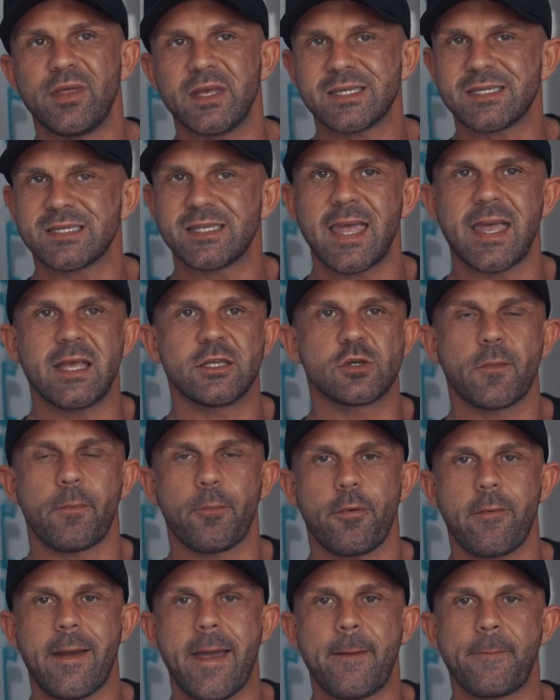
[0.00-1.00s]
this stage of
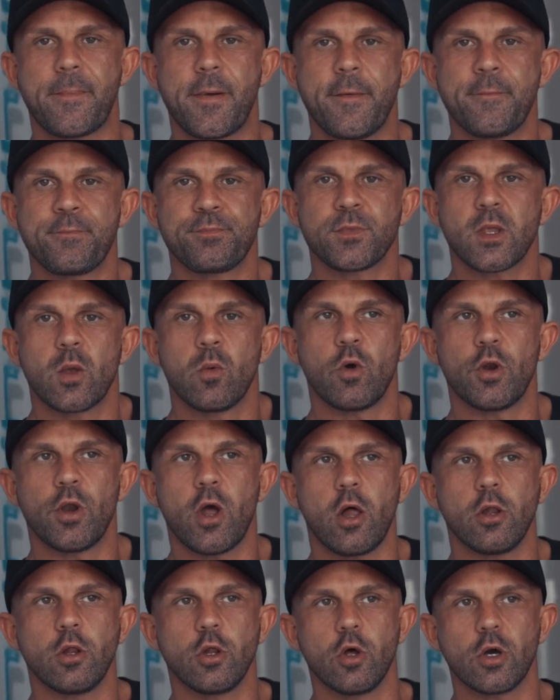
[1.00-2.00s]
prep, we're
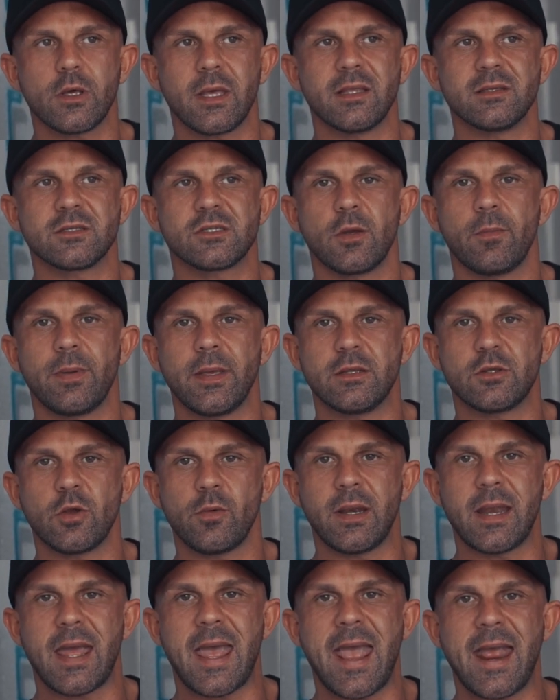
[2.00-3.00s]
not looking to be
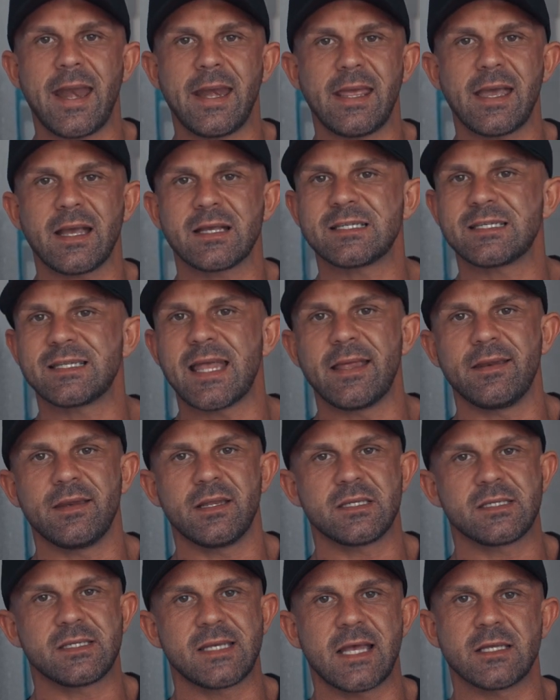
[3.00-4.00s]
doing any
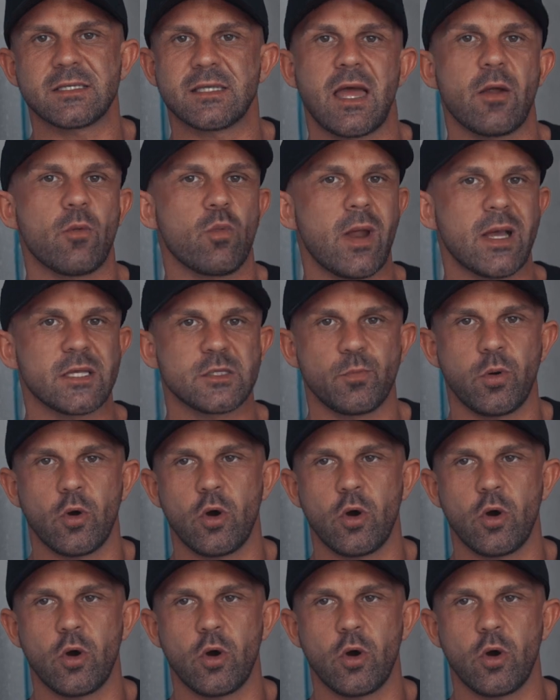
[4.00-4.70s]
extended sets like rest